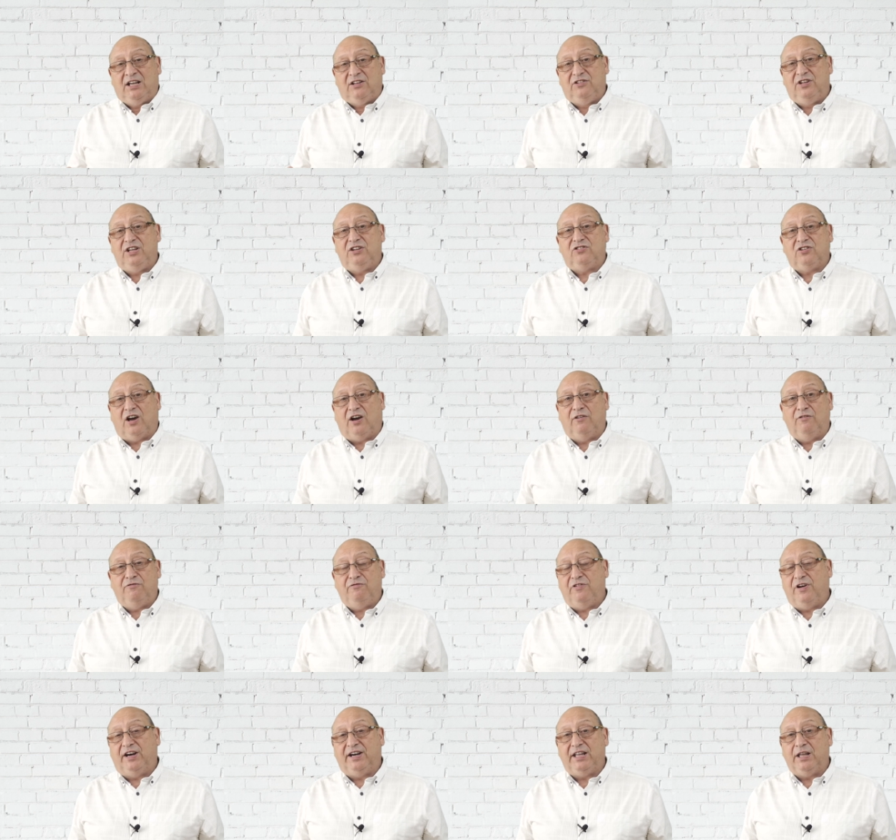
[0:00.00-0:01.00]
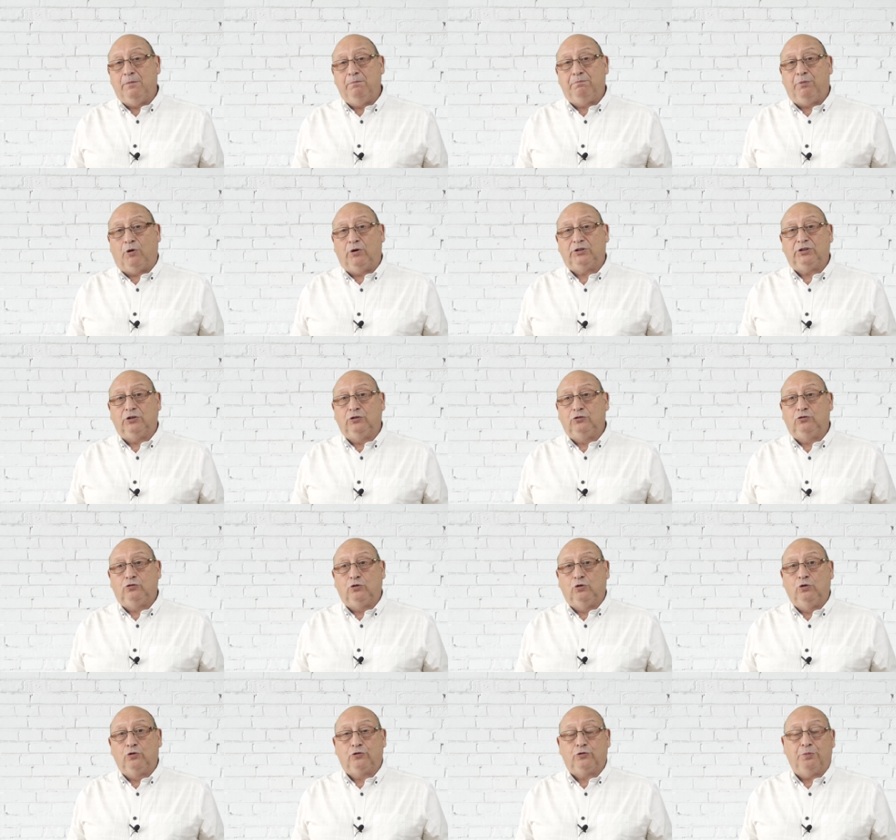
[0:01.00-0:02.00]
These are very important
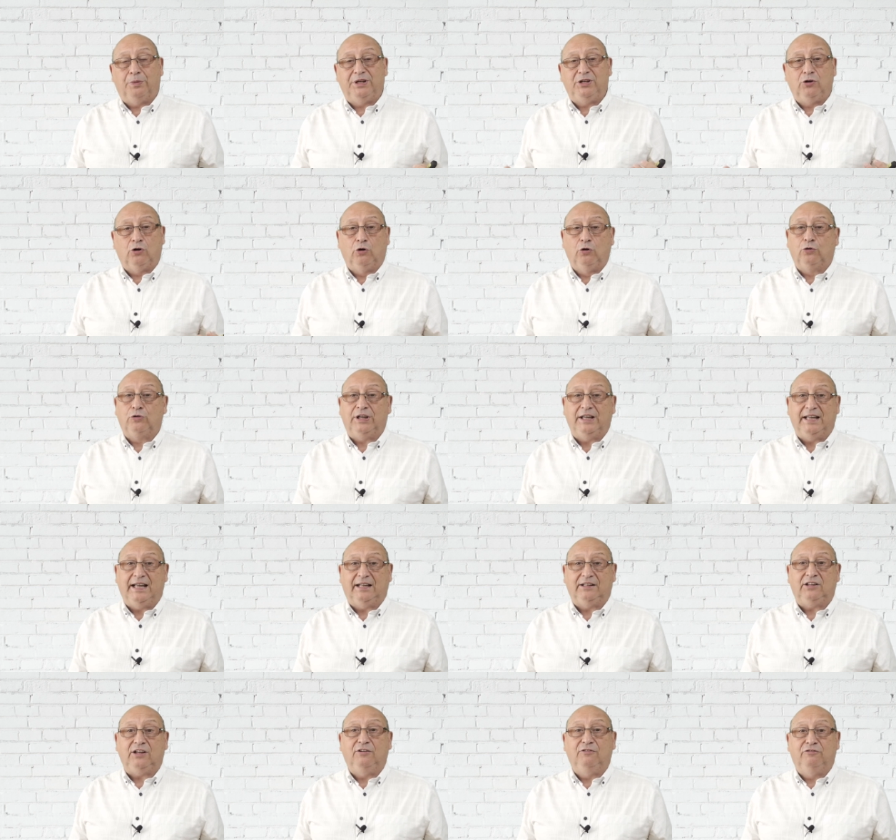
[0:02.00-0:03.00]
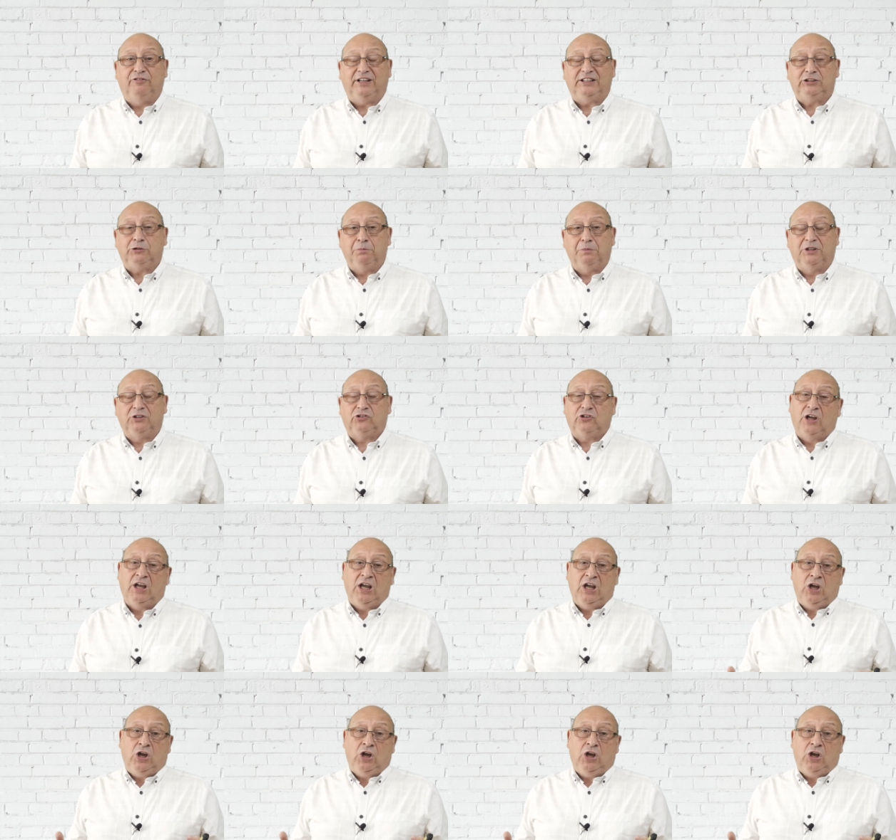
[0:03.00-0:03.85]
tools when you're looking at investments